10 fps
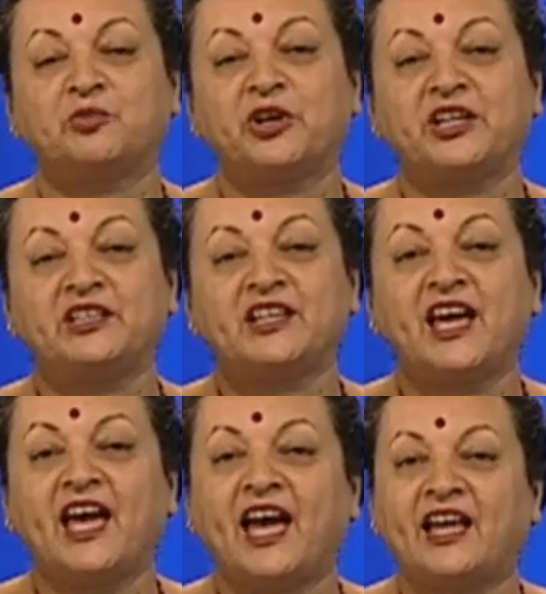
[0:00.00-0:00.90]
point
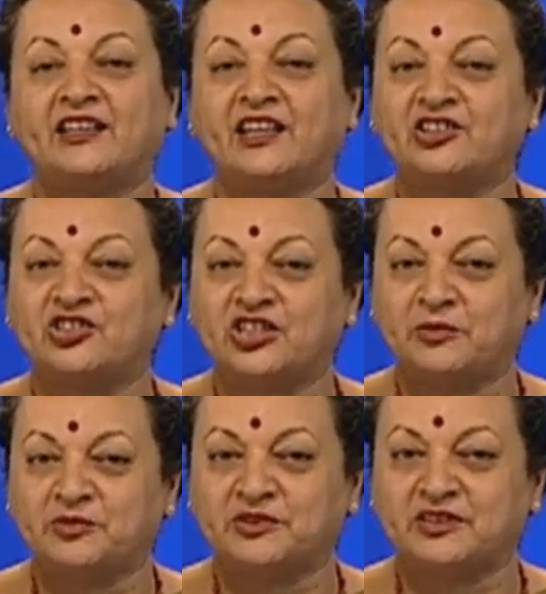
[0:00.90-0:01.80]
and their
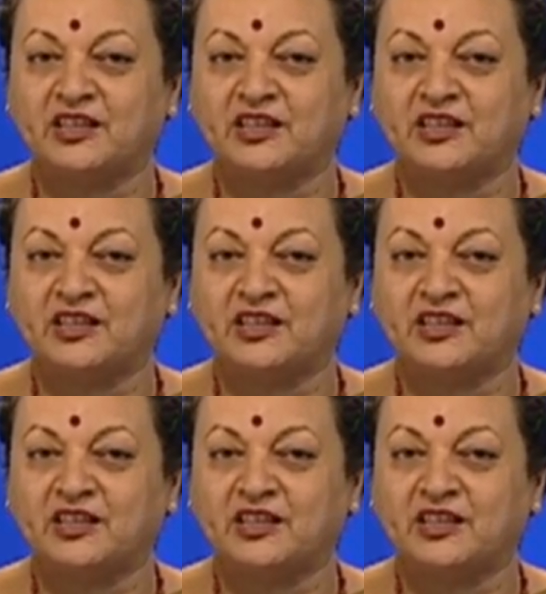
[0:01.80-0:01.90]
shapes.